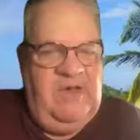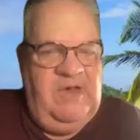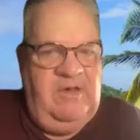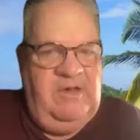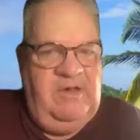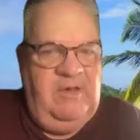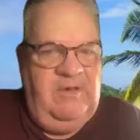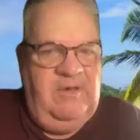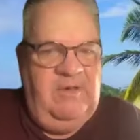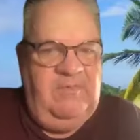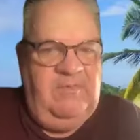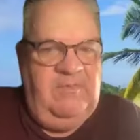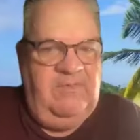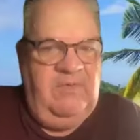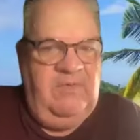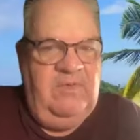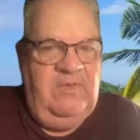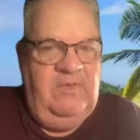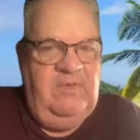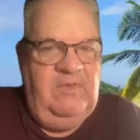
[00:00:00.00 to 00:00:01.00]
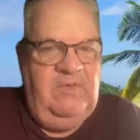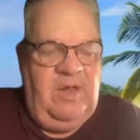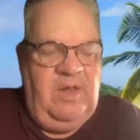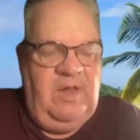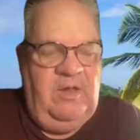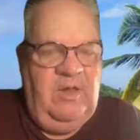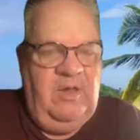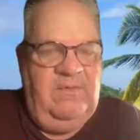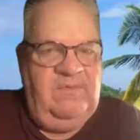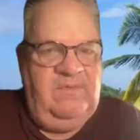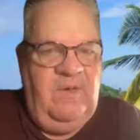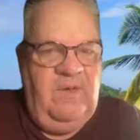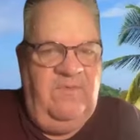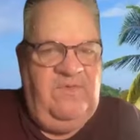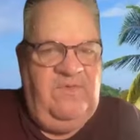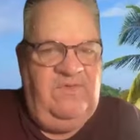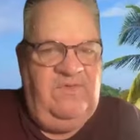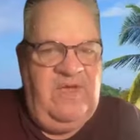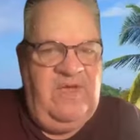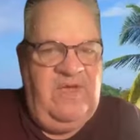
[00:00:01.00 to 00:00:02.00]
you through a lot of
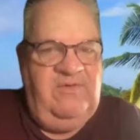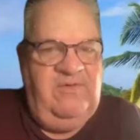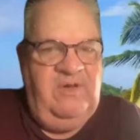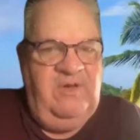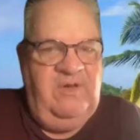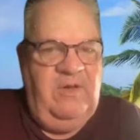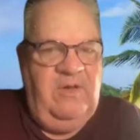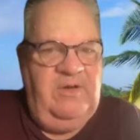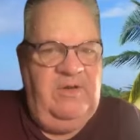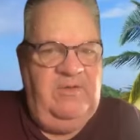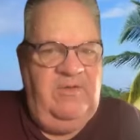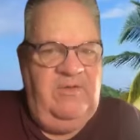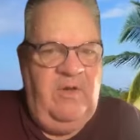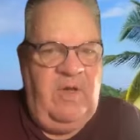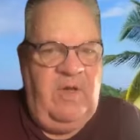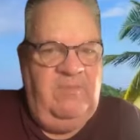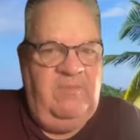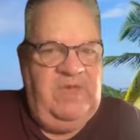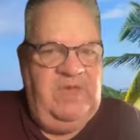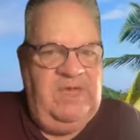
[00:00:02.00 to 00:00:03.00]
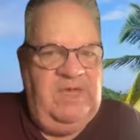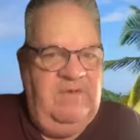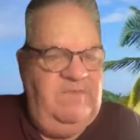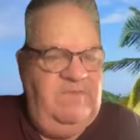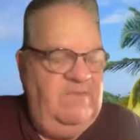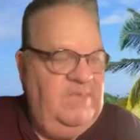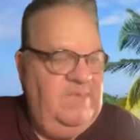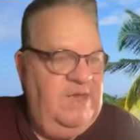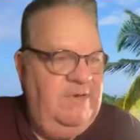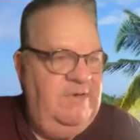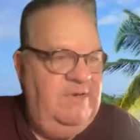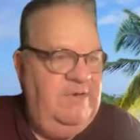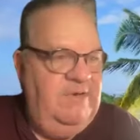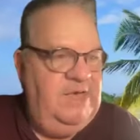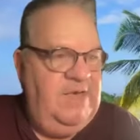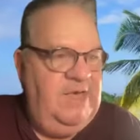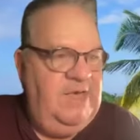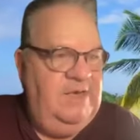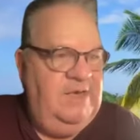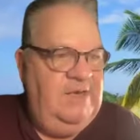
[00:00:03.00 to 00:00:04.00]
conversation, a lot of time together,
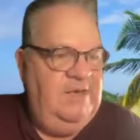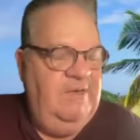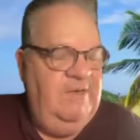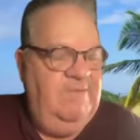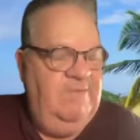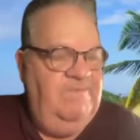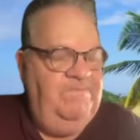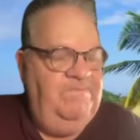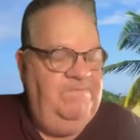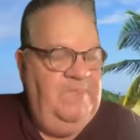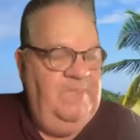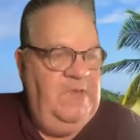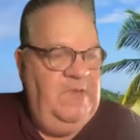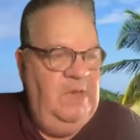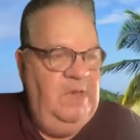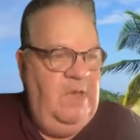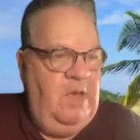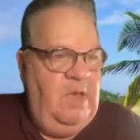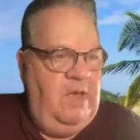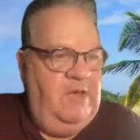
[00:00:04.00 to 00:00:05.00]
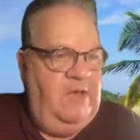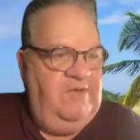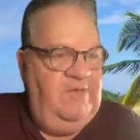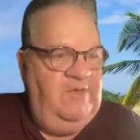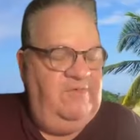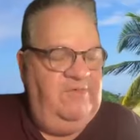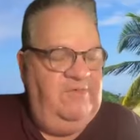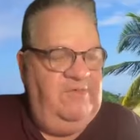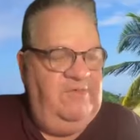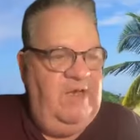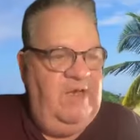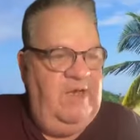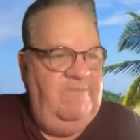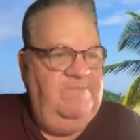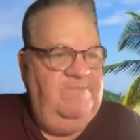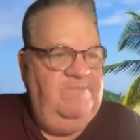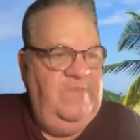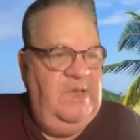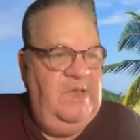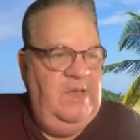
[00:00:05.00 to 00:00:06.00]
Mary. And I just,
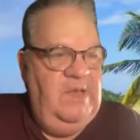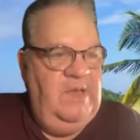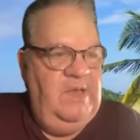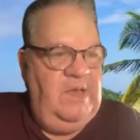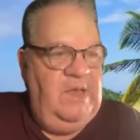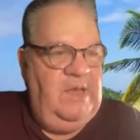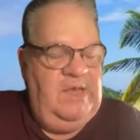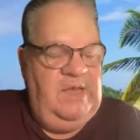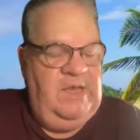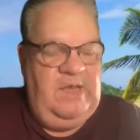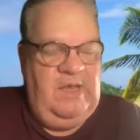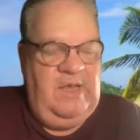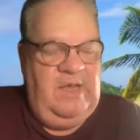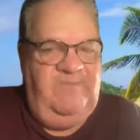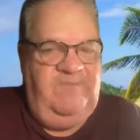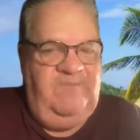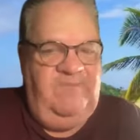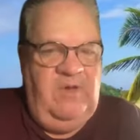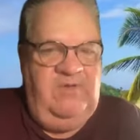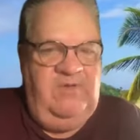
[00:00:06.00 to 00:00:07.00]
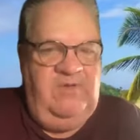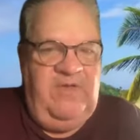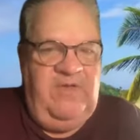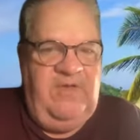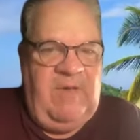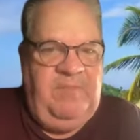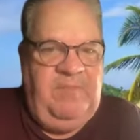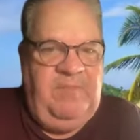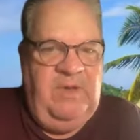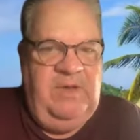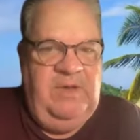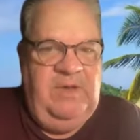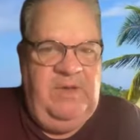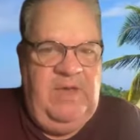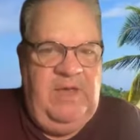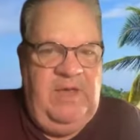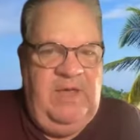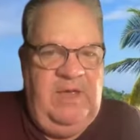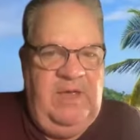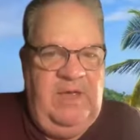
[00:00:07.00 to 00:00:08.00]
it first happened,
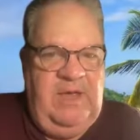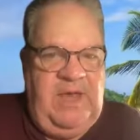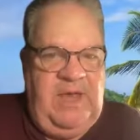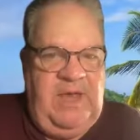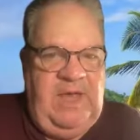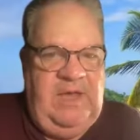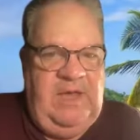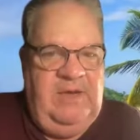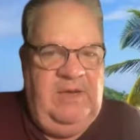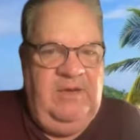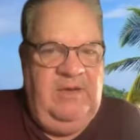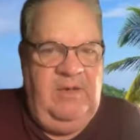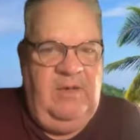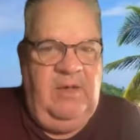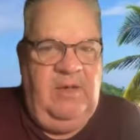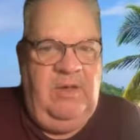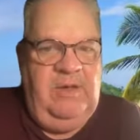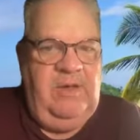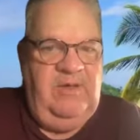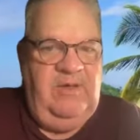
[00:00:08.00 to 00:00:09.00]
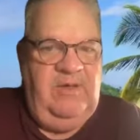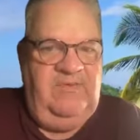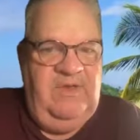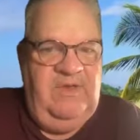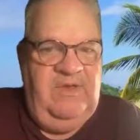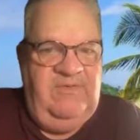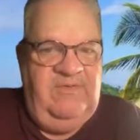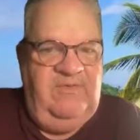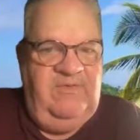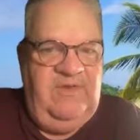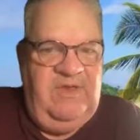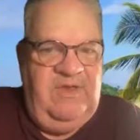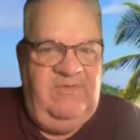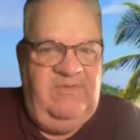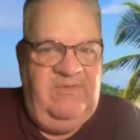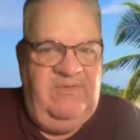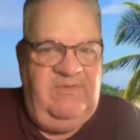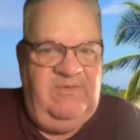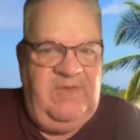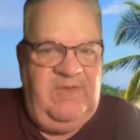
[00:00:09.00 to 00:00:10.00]
and I said to
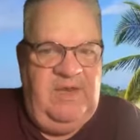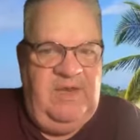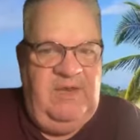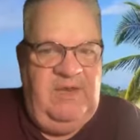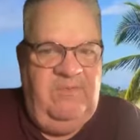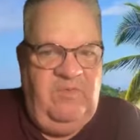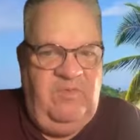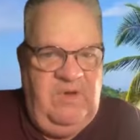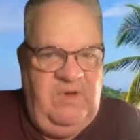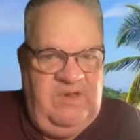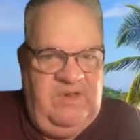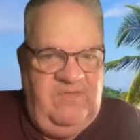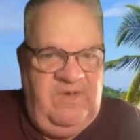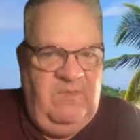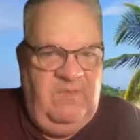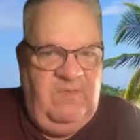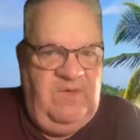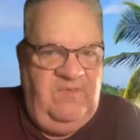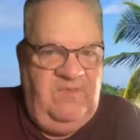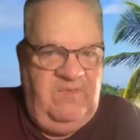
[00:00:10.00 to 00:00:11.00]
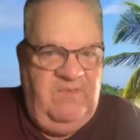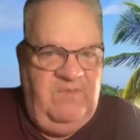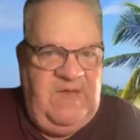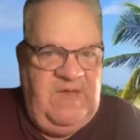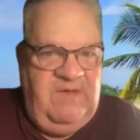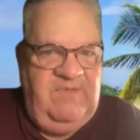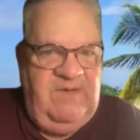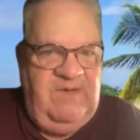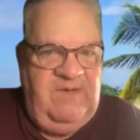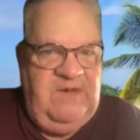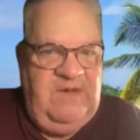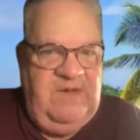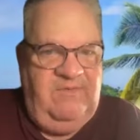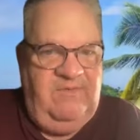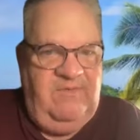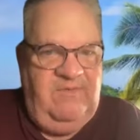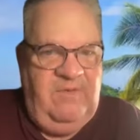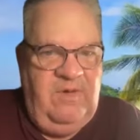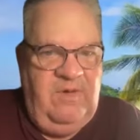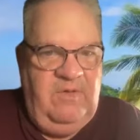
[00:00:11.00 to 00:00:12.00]
Jesus, can he bring someone from heaven
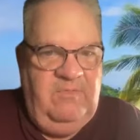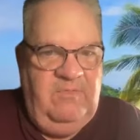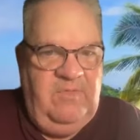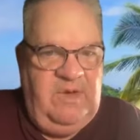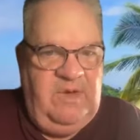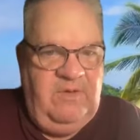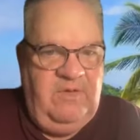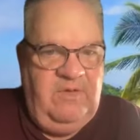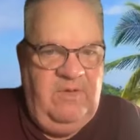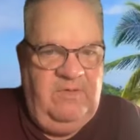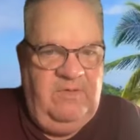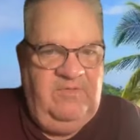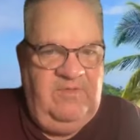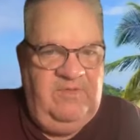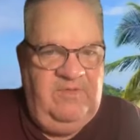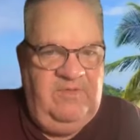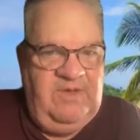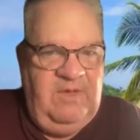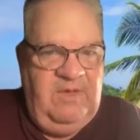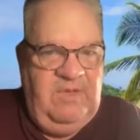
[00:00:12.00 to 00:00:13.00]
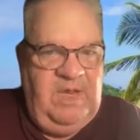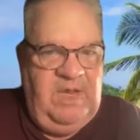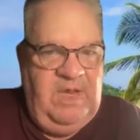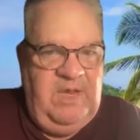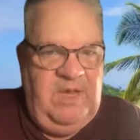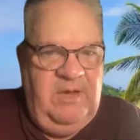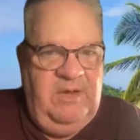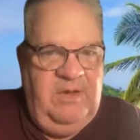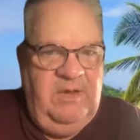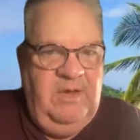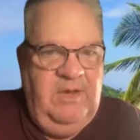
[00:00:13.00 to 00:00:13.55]
next time, not just come alone?